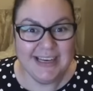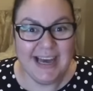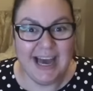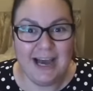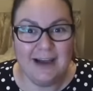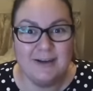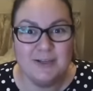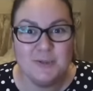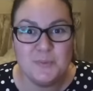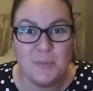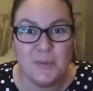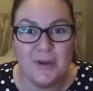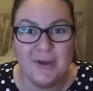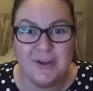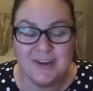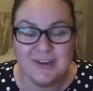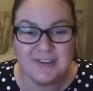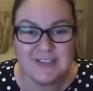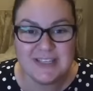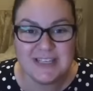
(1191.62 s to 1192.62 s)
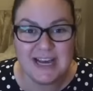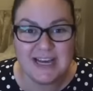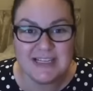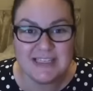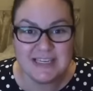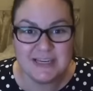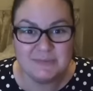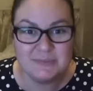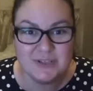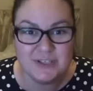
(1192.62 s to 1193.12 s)
I was purely on
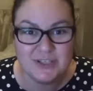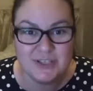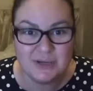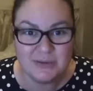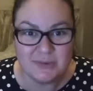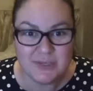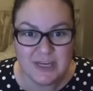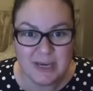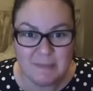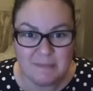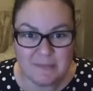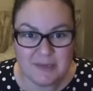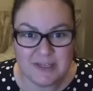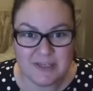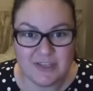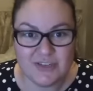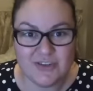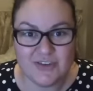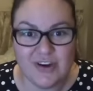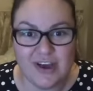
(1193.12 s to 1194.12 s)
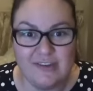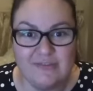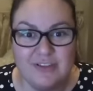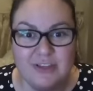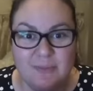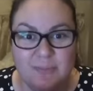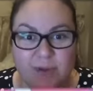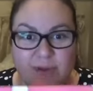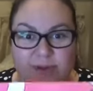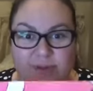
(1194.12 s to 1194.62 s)
Saturday and was so tempted to drive to
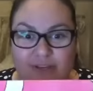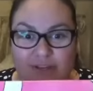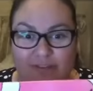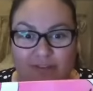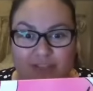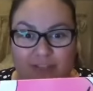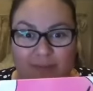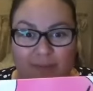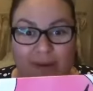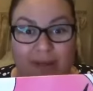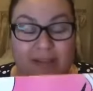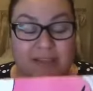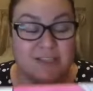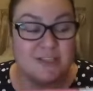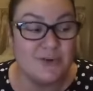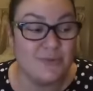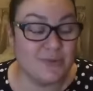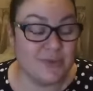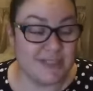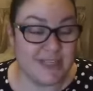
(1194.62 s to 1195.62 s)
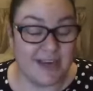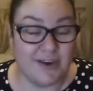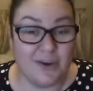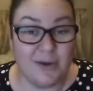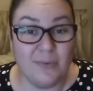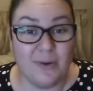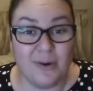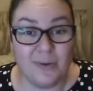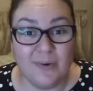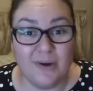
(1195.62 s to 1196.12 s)
the post office to pick this up because I
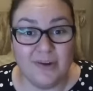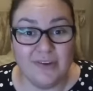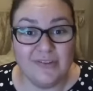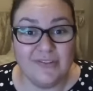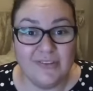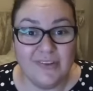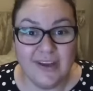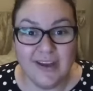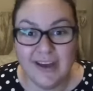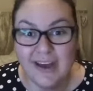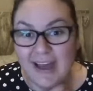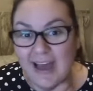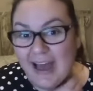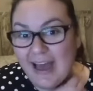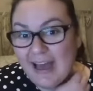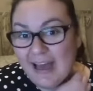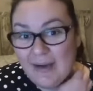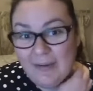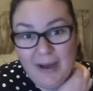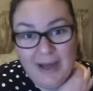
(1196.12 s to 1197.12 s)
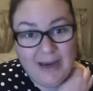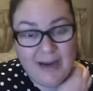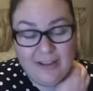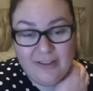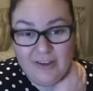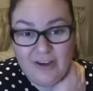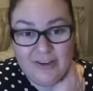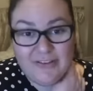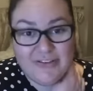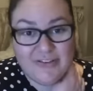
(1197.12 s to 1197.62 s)
knew what it was. And I
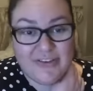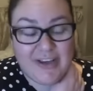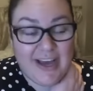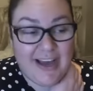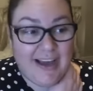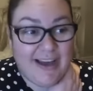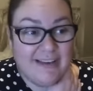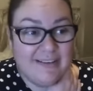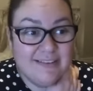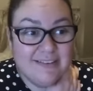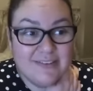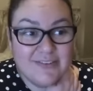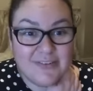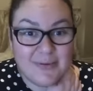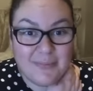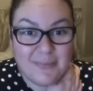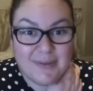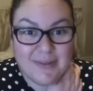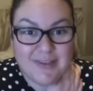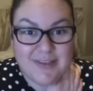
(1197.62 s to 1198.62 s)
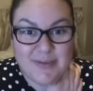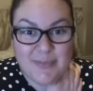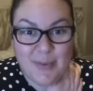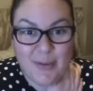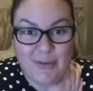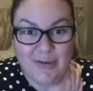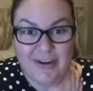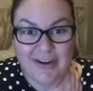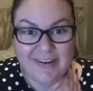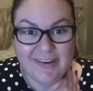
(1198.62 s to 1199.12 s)
thought, I just can't. So I went this
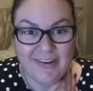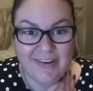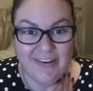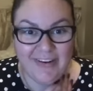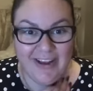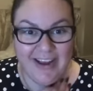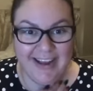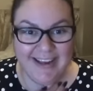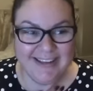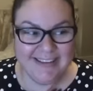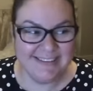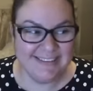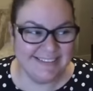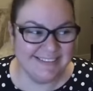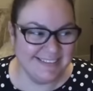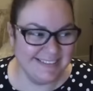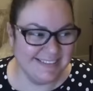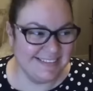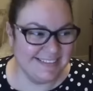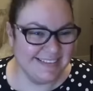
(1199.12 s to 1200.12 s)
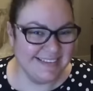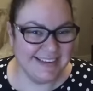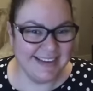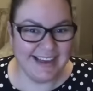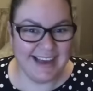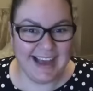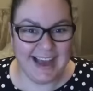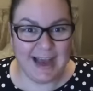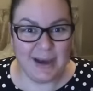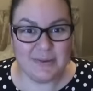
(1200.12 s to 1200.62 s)
morning and got it.
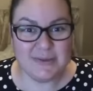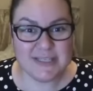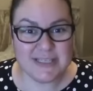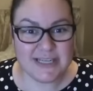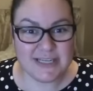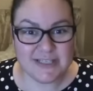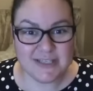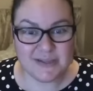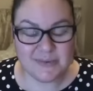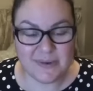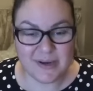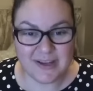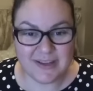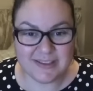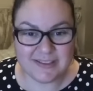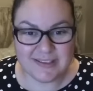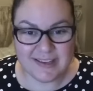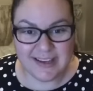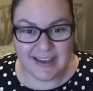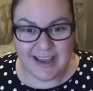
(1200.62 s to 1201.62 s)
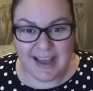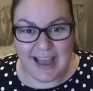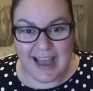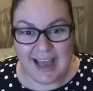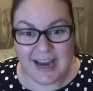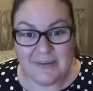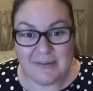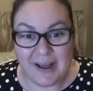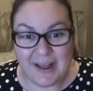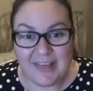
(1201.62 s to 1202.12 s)
I was dead to the world.
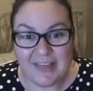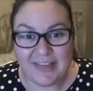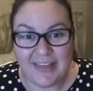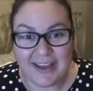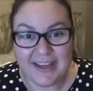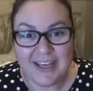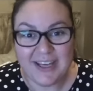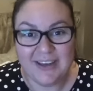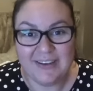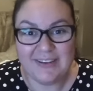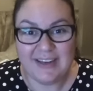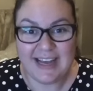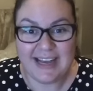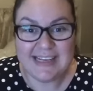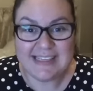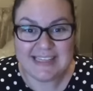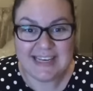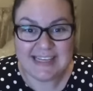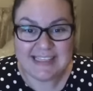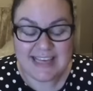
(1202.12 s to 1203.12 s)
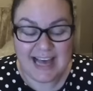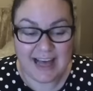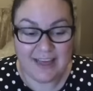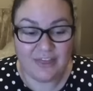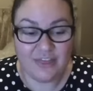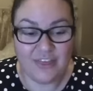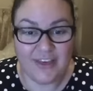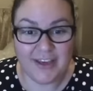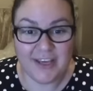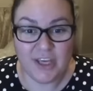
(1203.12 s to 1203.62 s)
Anyway, thank you, ladies.
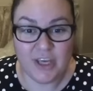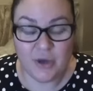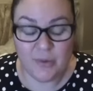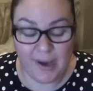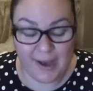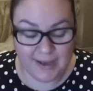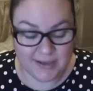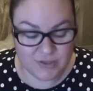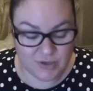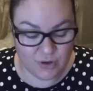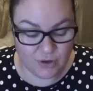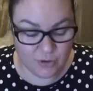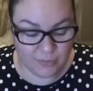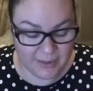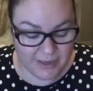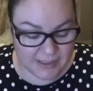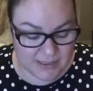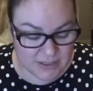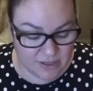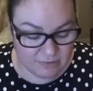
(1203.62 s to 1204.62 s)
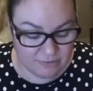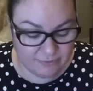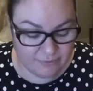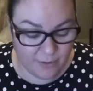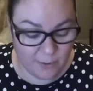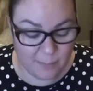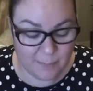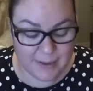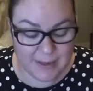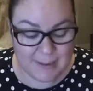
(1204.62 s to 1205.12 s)
And thank you, as always,
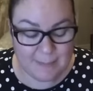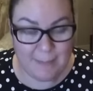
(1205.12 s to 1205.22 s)
for being